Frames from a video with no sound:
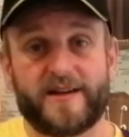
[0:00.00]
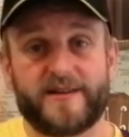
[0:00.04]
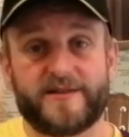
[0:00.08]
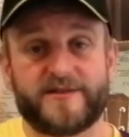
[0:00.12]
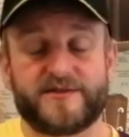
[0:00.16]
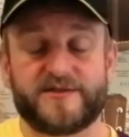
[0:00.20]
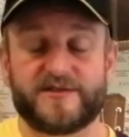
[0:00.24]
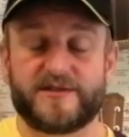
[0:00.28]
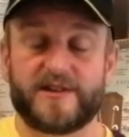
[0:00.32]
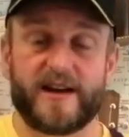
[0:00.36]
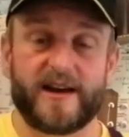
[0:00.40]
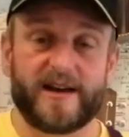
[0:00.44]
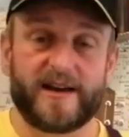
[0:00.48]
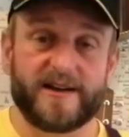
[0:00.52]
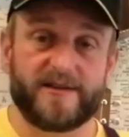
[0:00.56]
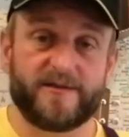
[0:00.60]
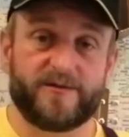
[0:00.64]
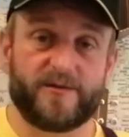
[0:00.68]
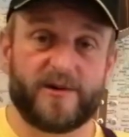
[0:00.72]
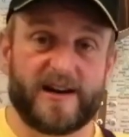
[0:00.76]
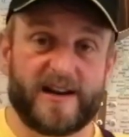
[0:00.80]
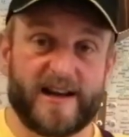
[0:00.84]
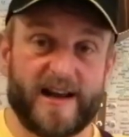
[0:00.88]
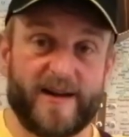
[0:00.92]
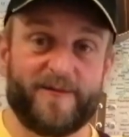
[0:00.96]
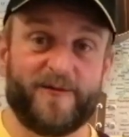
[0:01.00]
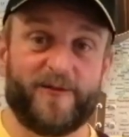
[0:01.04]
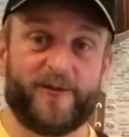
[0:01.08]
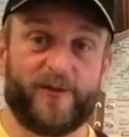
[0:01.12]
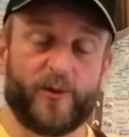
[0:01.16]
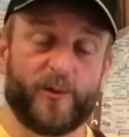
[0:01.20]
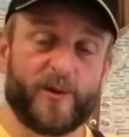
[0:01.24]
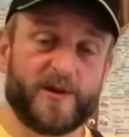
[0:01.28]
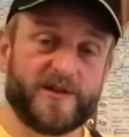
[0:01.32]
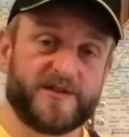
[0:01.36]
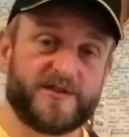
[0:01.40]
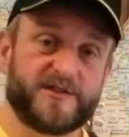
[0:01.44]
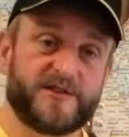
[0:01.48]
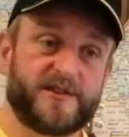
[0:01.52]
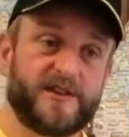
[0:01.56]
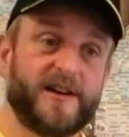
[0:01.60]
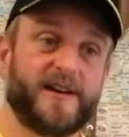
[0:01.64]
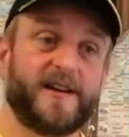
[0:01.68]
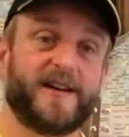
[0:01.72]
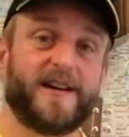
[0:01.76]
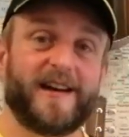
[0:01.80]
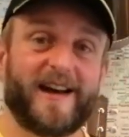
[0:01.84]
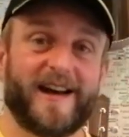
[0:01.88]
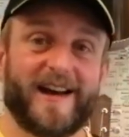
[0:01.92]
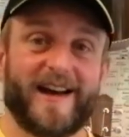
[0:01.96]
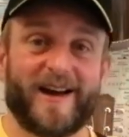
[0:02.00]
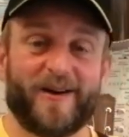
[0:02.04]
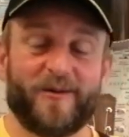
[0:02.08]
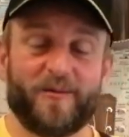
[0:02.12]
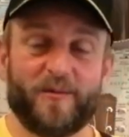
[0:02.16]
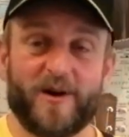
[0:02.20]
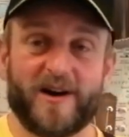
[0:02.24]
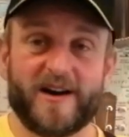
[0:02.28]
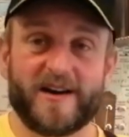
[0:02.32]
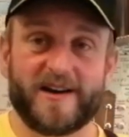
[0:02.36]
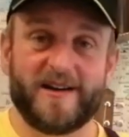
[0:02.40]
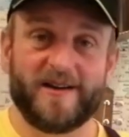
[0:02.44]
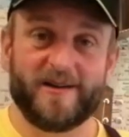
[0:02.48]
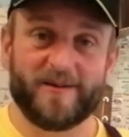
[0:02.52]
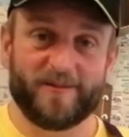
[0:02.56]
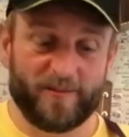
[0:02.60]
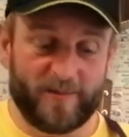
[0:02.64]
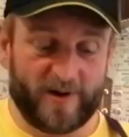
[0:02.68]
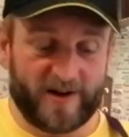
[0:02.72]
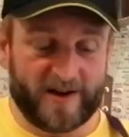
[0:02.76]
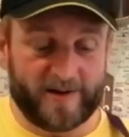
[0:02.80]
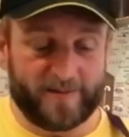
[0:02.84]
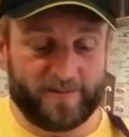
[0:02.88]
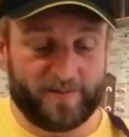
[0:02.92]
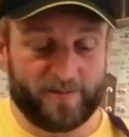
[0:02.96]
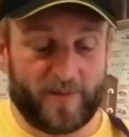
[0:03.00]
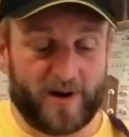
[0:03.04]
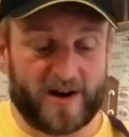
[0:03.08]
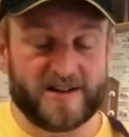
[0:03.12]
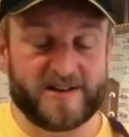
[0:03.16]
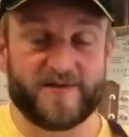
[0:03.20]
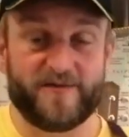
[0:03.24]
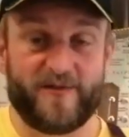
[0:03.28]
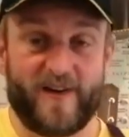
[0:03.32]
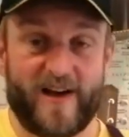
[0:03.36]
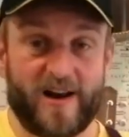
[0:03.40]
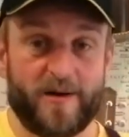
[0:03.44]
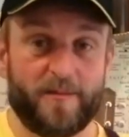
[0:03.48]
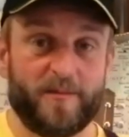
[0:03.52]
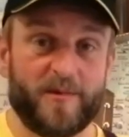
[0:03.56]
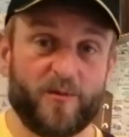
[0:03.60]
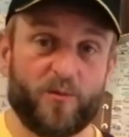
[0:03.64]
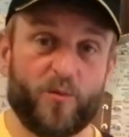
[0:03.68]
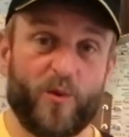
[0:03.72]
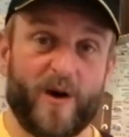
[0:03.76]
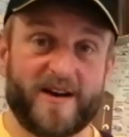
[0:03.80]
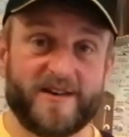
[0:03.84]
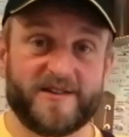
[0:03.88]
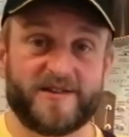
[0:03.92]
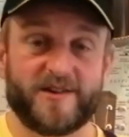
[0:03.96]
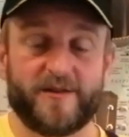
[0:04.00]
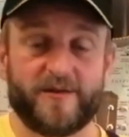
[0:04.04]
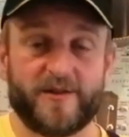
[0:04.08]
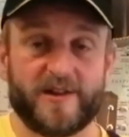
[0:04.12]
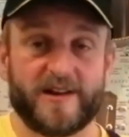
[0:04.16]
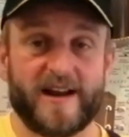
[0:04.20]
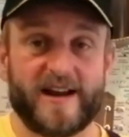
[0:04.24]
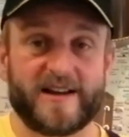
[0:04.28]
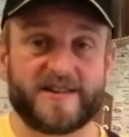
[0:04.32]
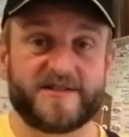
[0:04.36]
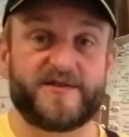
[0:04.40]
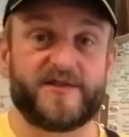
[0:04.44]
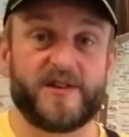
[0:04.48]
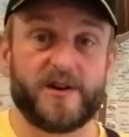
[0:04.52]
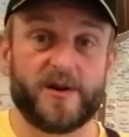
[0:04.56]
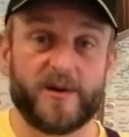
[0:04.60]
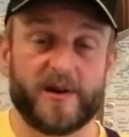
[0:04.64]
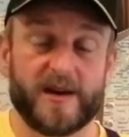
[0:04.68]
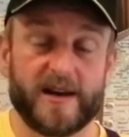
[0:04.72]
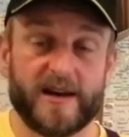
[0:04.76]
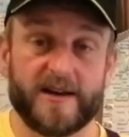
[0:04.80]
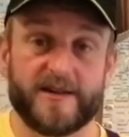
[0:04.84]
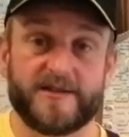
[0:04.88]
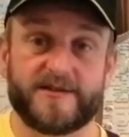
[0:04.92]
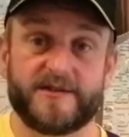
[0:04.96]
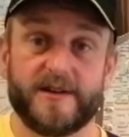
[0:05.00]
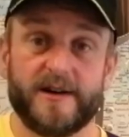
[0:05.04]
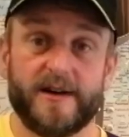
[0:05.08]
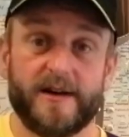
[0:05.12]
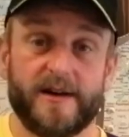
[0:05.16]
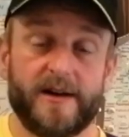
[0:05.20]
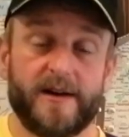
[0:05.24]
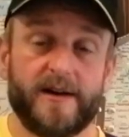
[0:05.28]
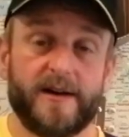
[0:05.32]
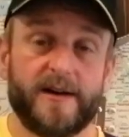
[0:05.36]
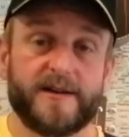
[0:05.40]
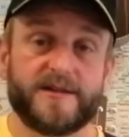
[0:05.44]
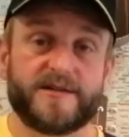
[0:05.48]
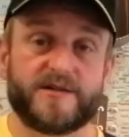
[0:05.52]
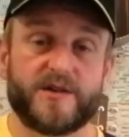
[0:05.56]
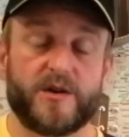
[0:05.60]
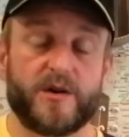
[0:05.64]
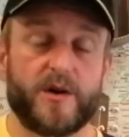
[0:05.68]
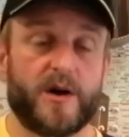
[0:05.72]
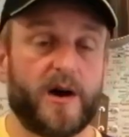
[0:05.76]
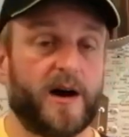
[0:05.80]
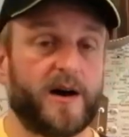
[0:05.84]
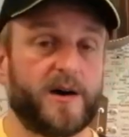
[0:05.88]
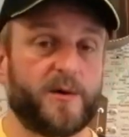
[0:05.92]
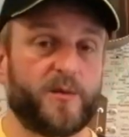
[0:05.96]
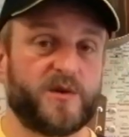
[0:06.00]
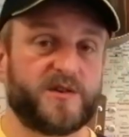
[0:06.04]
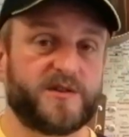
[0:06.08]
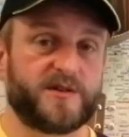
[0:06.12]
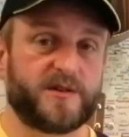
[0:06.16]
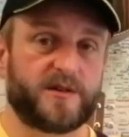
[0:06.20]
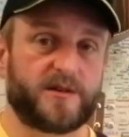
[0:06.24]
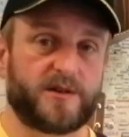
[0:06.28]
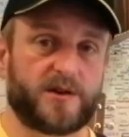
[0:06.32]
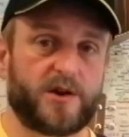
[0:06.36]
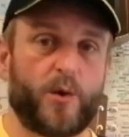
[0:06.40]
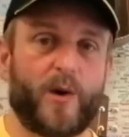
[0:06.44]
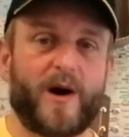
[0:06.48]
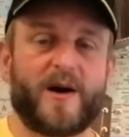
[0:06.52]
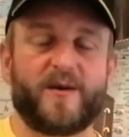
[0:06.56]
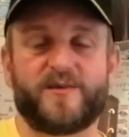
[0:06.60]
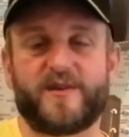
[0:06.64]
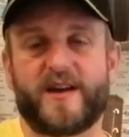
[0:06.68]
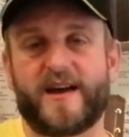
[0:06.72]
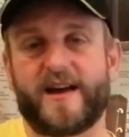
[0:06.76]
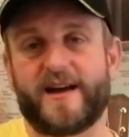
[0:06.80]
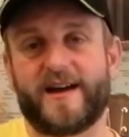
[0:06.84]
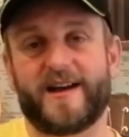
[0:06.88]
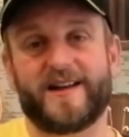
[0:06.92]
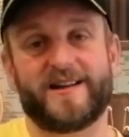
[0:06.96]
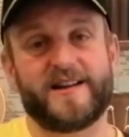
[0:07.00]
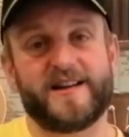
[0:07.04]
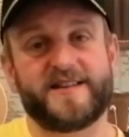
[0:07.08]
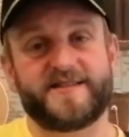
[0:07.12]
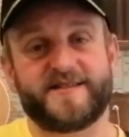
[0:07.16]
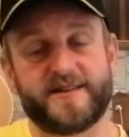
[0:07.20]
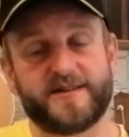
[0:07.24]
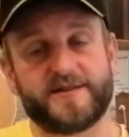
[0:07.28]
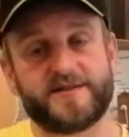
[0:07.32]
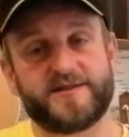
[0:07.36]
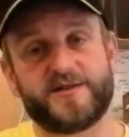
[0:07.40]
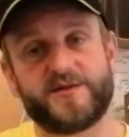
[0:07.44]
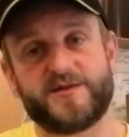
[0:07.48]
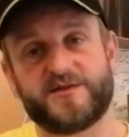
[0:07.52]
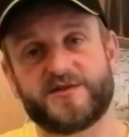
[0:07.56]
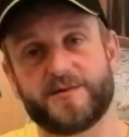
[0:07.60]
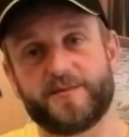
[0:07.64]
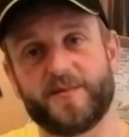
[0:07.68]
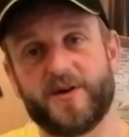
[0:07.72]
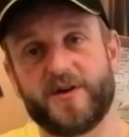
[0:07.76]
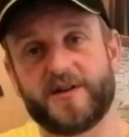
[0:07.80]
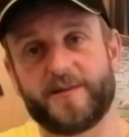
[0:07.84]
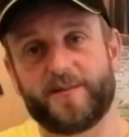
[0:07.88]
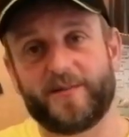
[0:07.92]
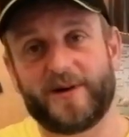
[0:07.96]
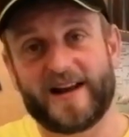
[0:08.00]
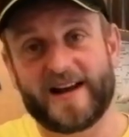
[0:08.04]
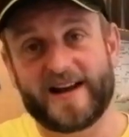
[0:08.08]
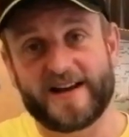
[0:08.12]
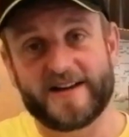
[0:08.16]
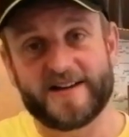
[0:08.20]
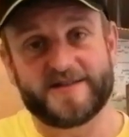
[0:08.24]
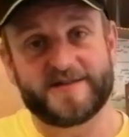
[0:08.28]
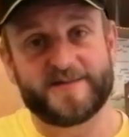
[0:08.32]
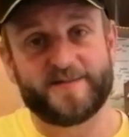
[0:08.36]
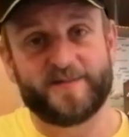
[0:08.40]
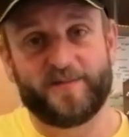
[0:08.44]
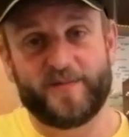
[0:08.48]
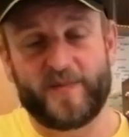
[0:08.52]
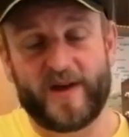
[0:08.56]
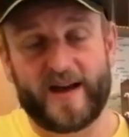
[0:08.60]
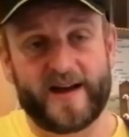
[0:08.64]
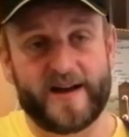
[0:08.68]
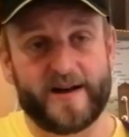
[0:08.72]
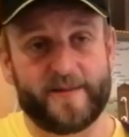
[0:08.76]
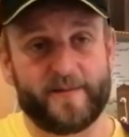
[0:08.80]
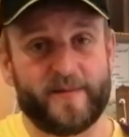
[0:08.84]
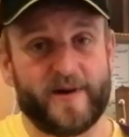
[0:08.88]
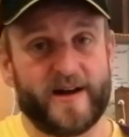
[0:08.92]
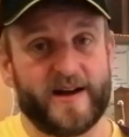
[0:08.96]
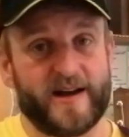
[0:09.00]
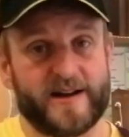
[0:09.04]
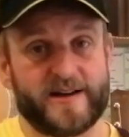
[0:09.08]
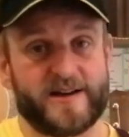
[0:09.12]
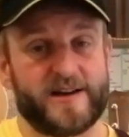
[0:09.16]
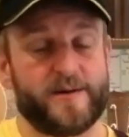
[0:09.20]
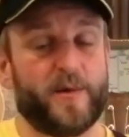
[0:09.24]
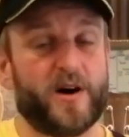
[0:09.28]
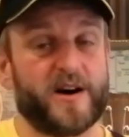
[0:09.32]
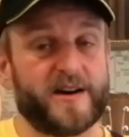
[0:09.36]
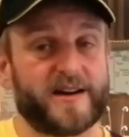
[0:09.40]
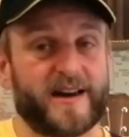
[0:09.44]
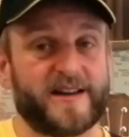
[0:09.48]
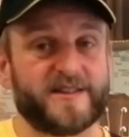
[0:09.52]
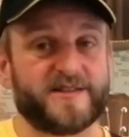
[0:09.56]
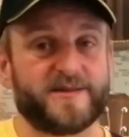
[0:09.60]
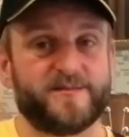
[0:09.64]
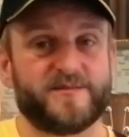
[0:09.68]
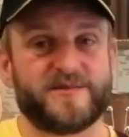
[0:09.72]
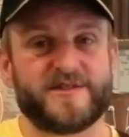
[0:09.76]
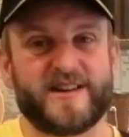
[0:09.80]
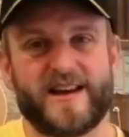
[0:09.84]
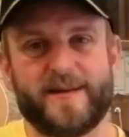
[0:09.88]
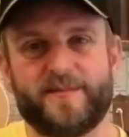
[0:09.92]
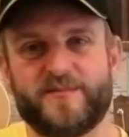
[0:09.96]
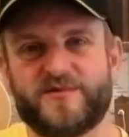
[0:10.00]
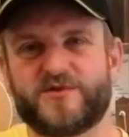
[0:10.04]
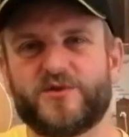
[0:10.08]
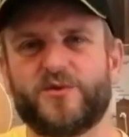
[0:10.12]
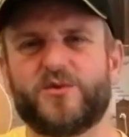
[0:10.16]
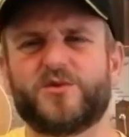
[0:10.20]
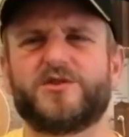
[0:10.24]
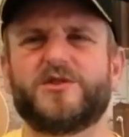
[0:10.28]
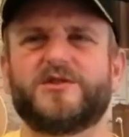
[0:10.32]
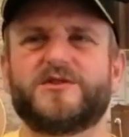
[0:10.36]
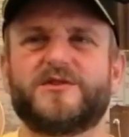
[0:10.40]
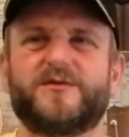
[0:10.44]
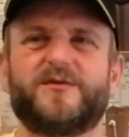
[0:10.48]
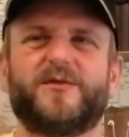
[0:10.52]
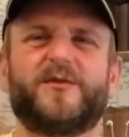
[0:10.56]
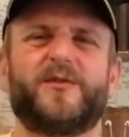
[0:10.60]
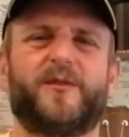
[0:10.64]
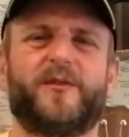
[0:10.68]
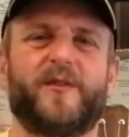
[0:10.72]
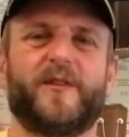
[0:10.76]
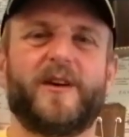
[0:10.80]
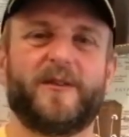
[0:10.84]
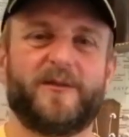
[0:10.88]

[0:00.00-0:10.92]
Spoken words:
things and really influenced how my development went over the next few years. So I would go out there and listen to some other players, and you might get some tips or just